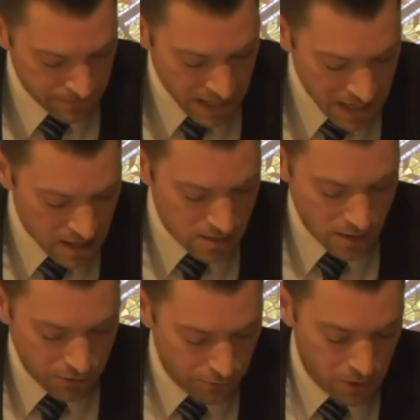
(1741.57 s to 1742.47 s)
in,
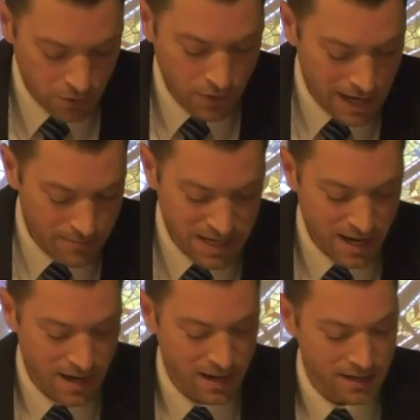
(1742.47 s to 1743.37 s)
through, and
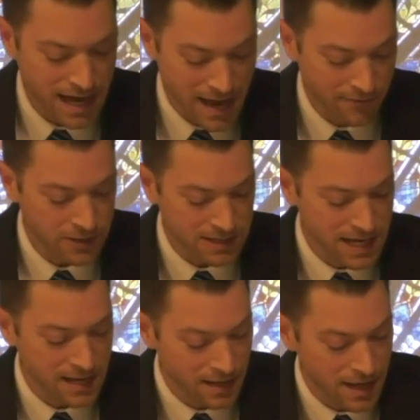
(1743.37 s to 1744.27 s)
beyond
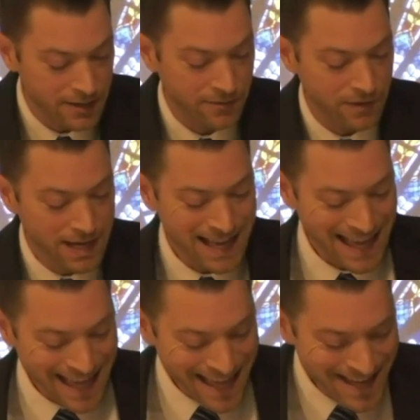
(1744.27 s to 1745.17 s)
everyday life
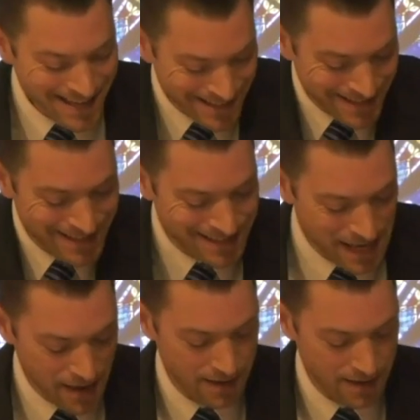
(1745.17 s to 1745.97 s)
is